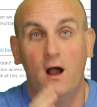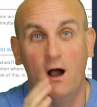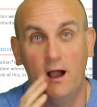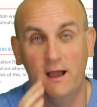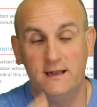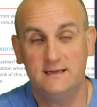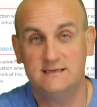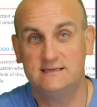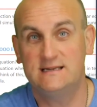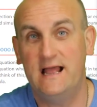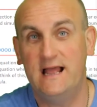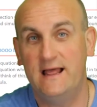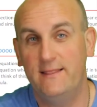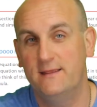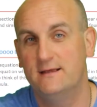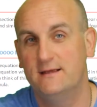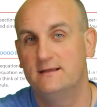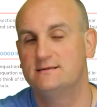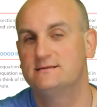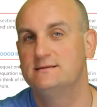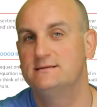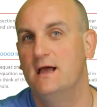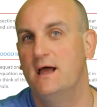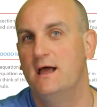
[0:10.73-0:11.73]
I understand
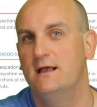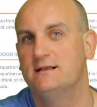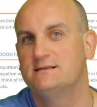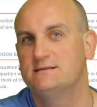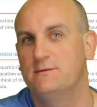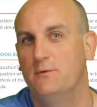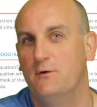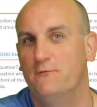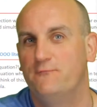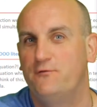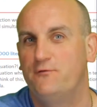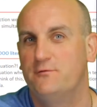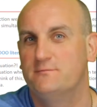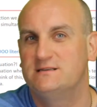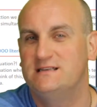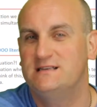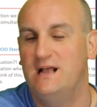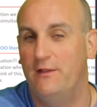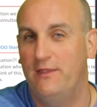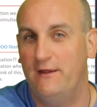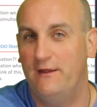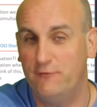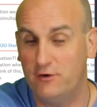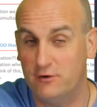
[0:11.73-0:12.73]
that uh, someone from
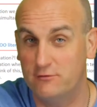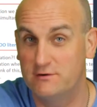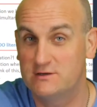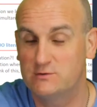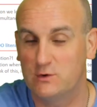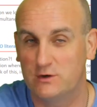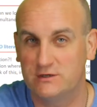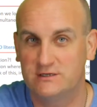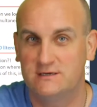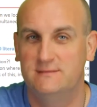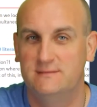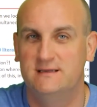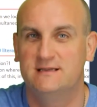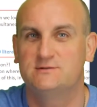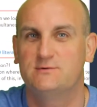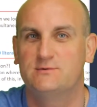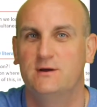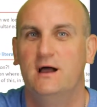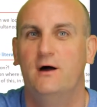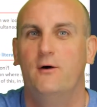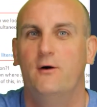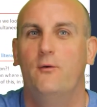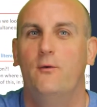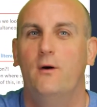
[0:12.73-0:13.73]
South Africa is watching me as
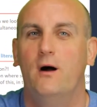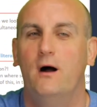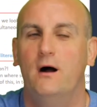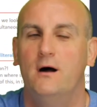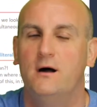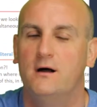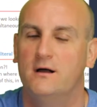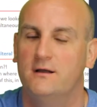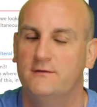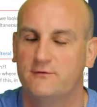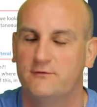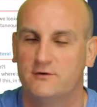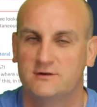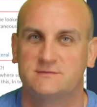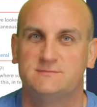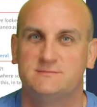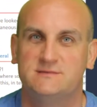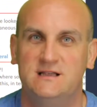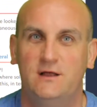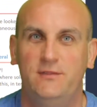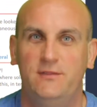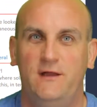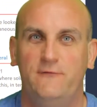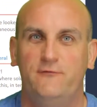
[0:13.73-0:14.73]
well. Oh, I've got some
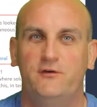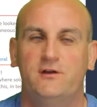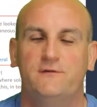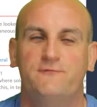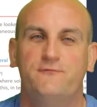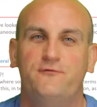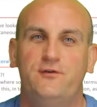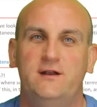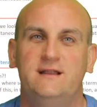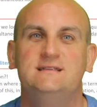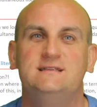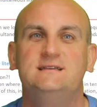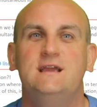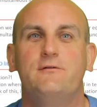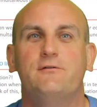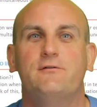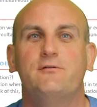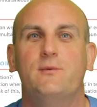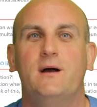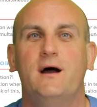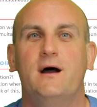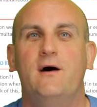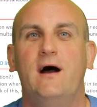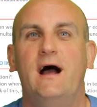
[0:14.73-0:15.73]
South African friends here
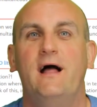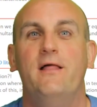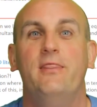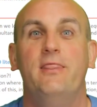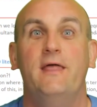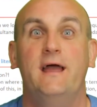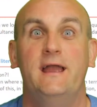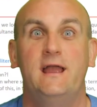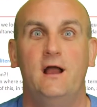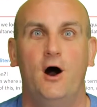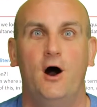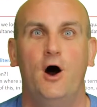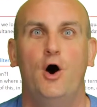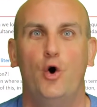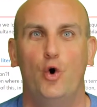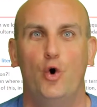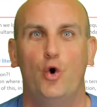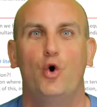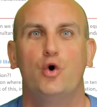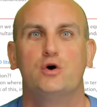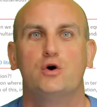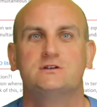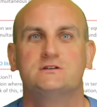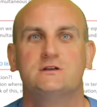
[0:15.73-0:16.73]
as well, and they are
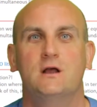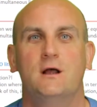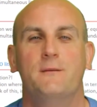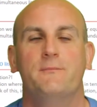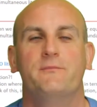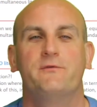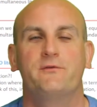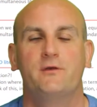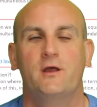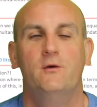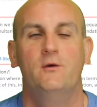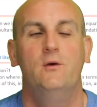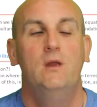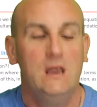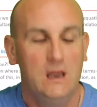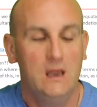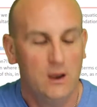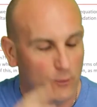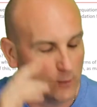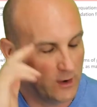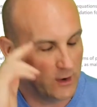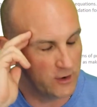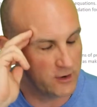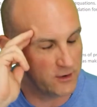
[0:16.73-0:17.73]
awesome. So
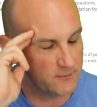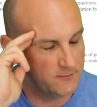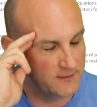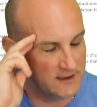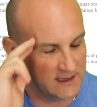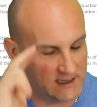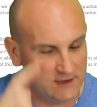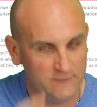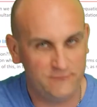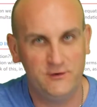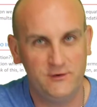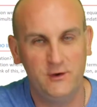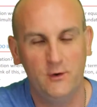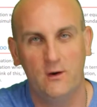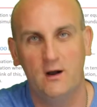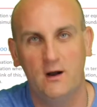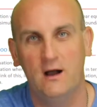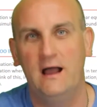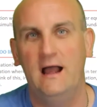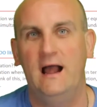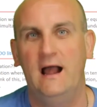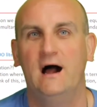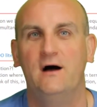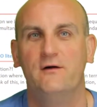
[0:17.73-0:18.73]
welcome if you
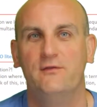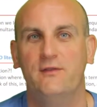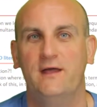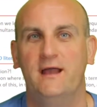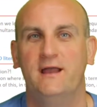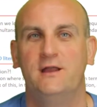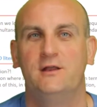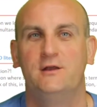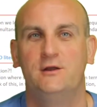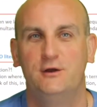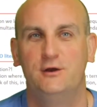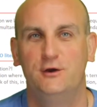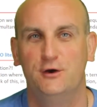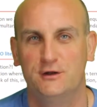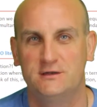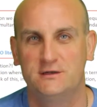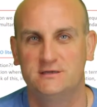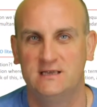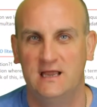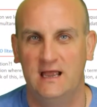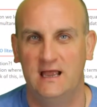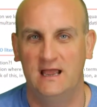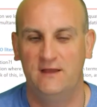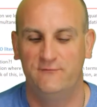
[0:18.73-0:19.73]
are out there. Good
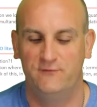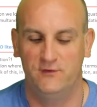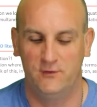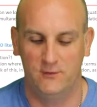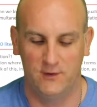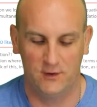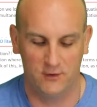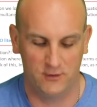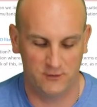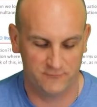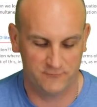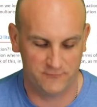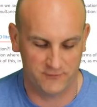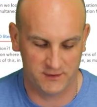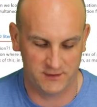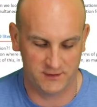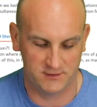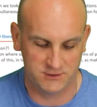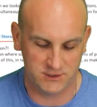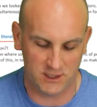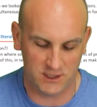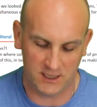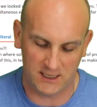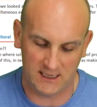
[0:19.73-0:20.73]
to have you along for the
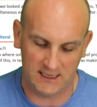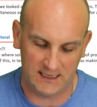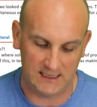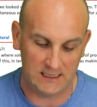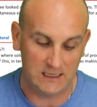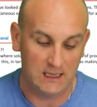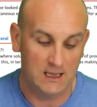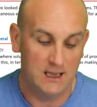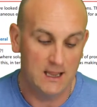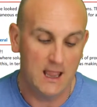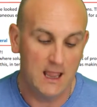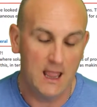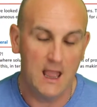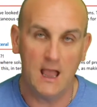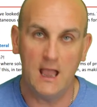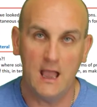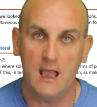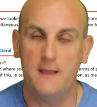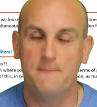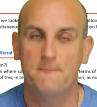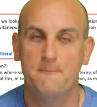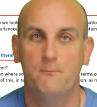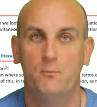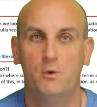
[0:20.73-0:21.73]
journey.
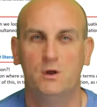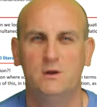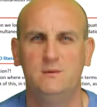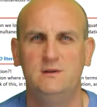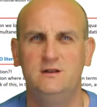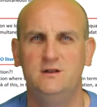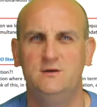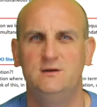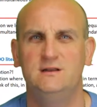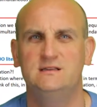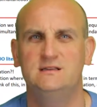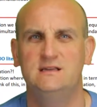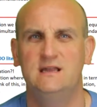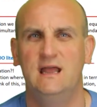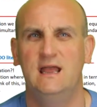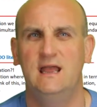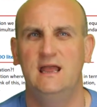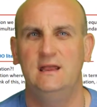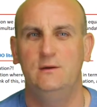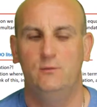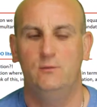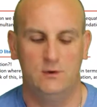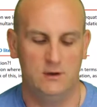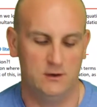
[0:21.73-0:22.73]
Um, what are we doing
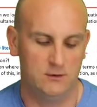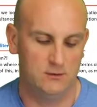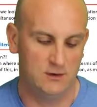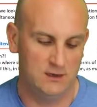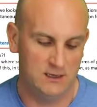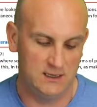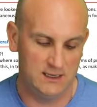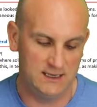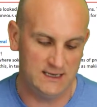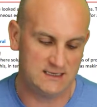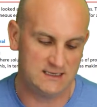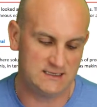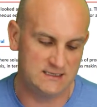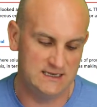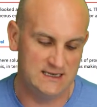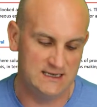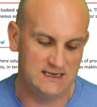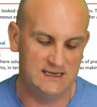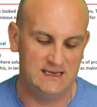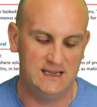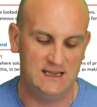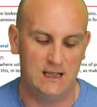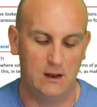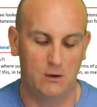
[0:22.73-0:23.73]
today? Well,
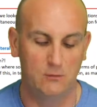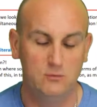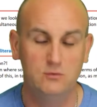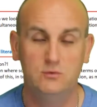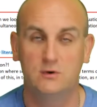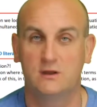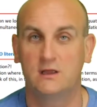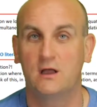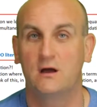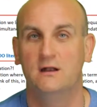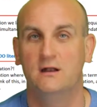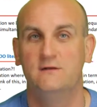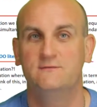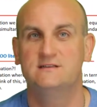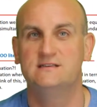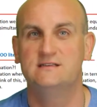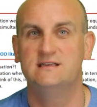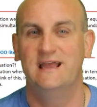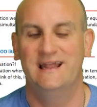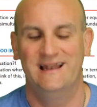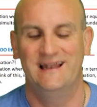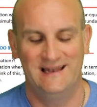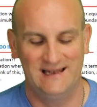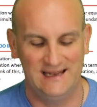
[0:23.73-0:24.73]
linear, oh, I can't even
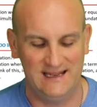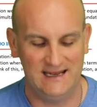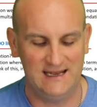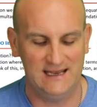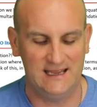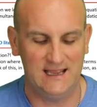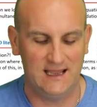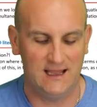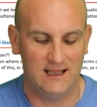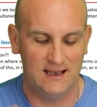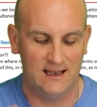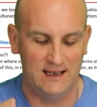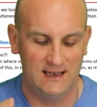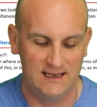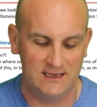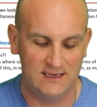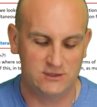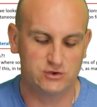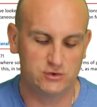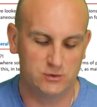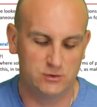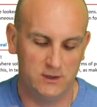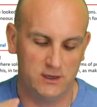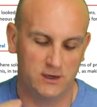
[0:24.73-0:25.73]
say it. Linear
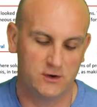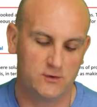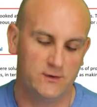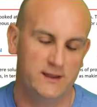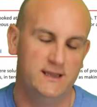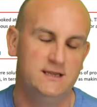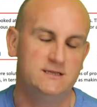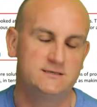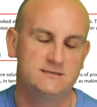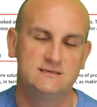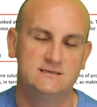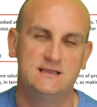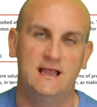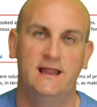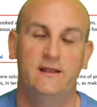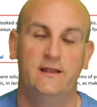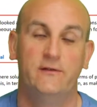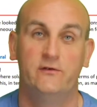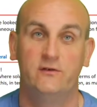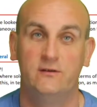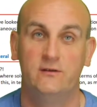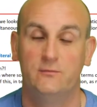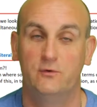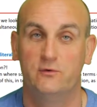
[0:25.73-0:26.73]
literal equations
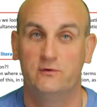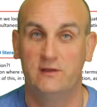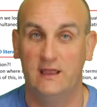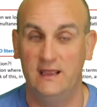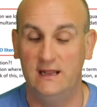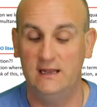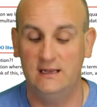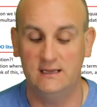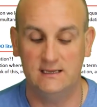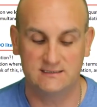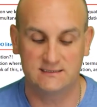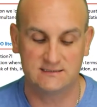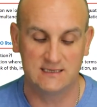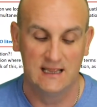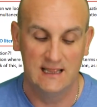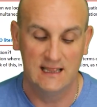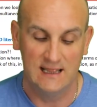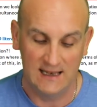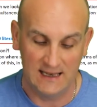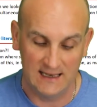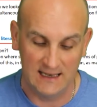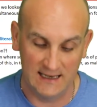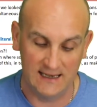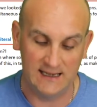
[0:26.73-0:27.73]
and simultaneous
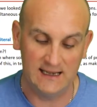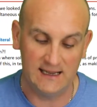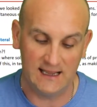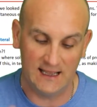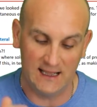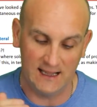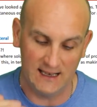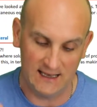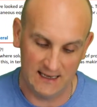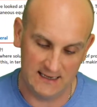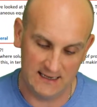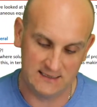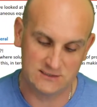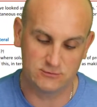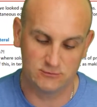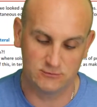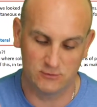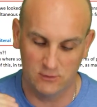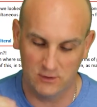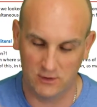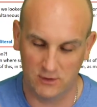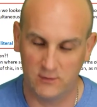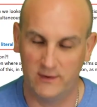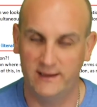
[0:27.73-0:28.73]
linear
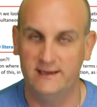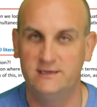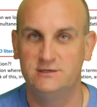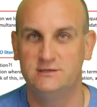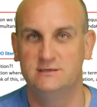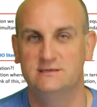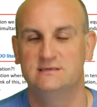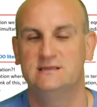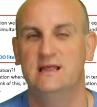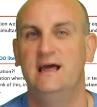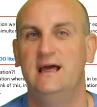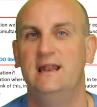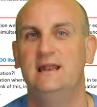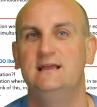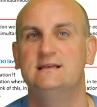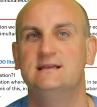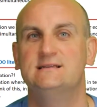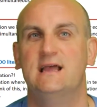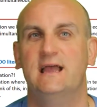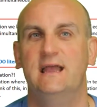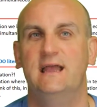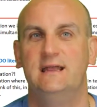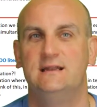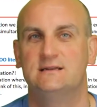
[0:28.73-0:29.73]
literal equations. That
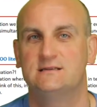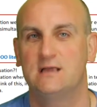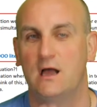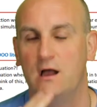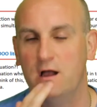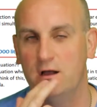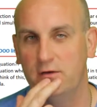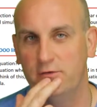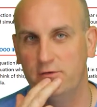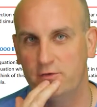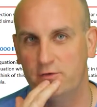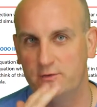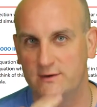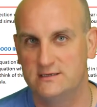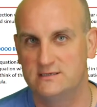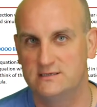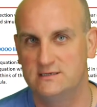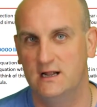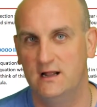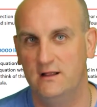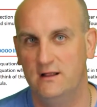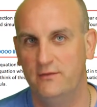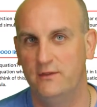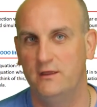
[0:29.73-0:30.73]
is a tongue
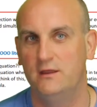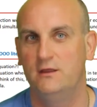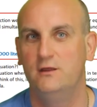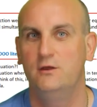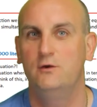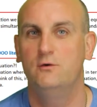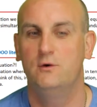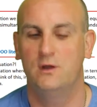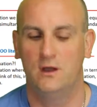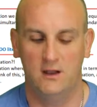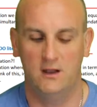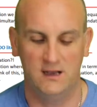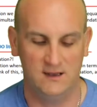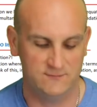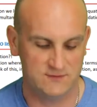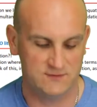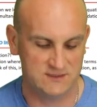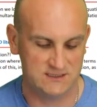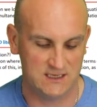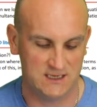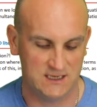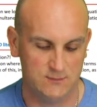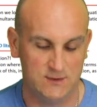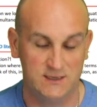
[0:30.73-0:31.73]
twister that you can't even
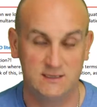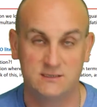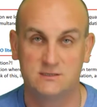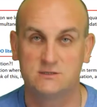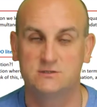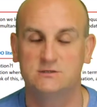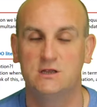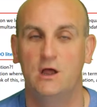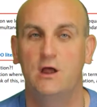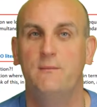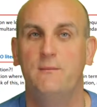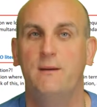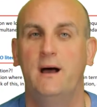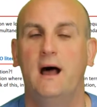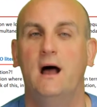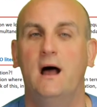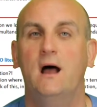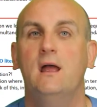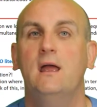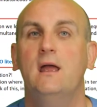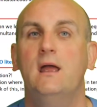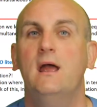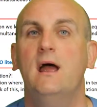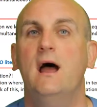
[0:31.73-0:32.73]
say when
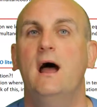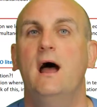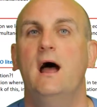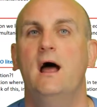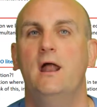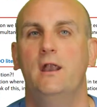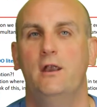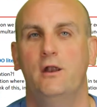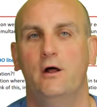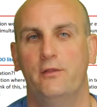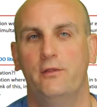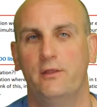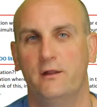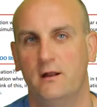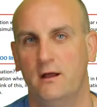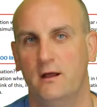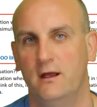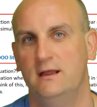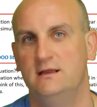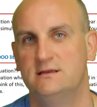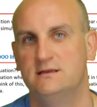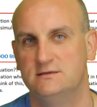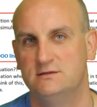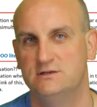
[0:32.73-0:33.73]
sober. Uh, not that
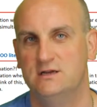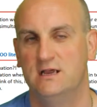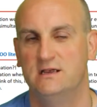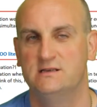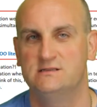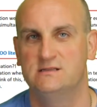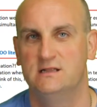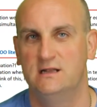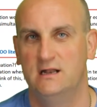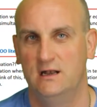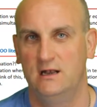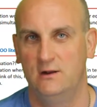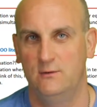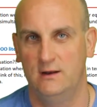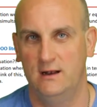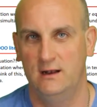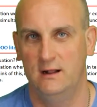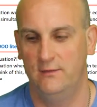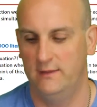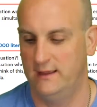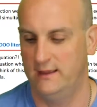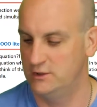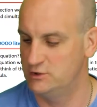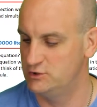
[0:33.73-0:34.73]
I suggest that anyone
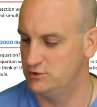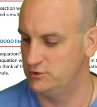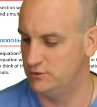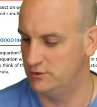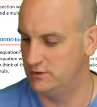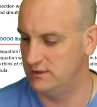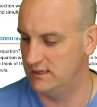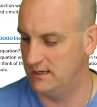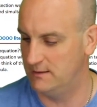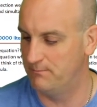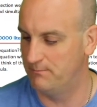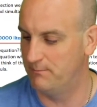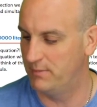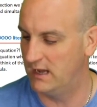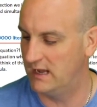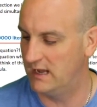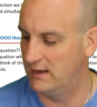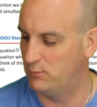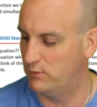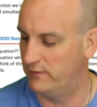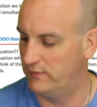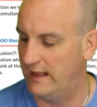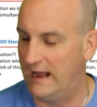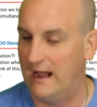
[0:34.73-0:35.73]
out there should
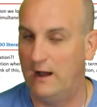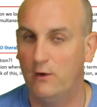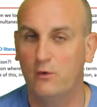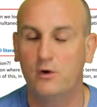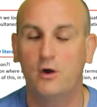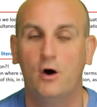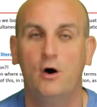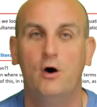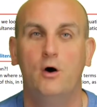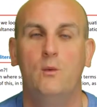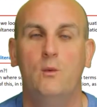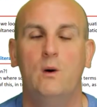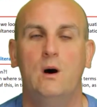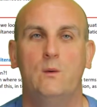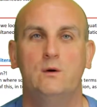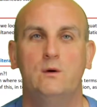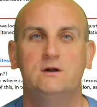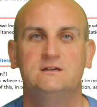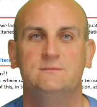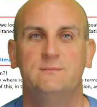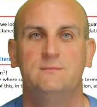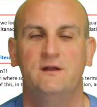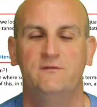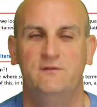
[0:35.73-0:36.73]
imbibe with alcohol while
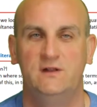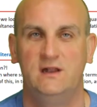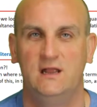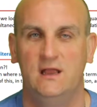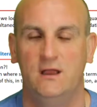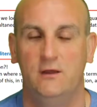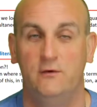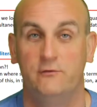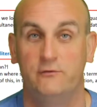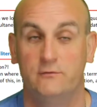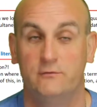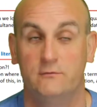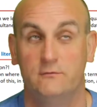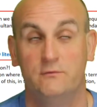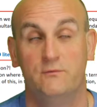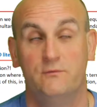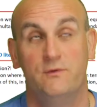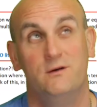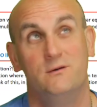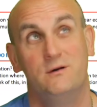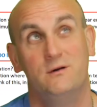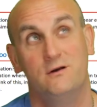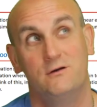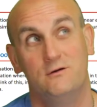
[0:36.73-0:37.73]
watching my videos,
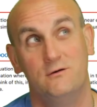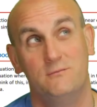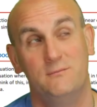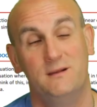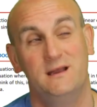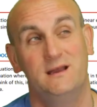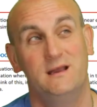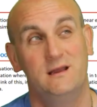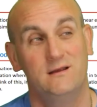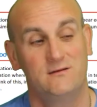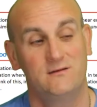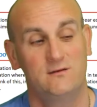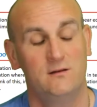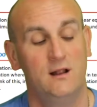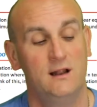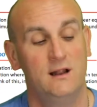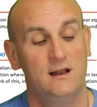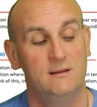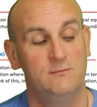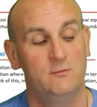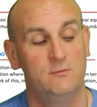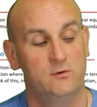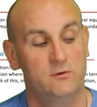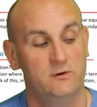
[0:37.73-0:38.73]
although it could make it
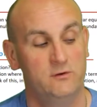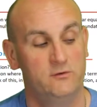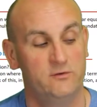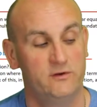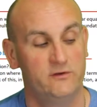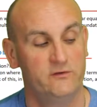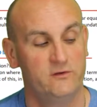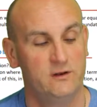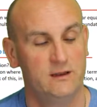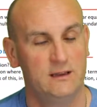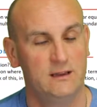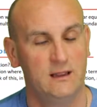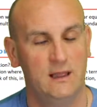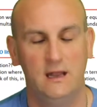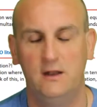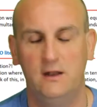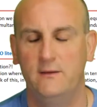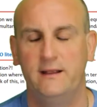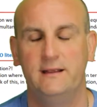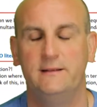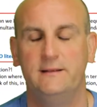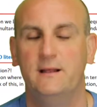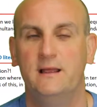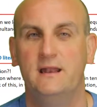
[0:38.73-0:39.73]
slightly more interesting.
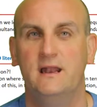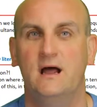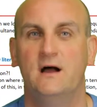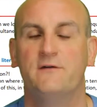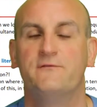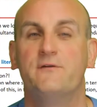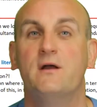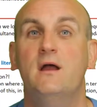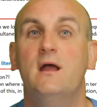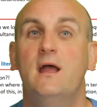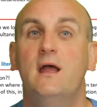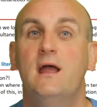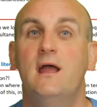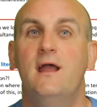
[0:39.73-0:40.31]
Anyway, enough.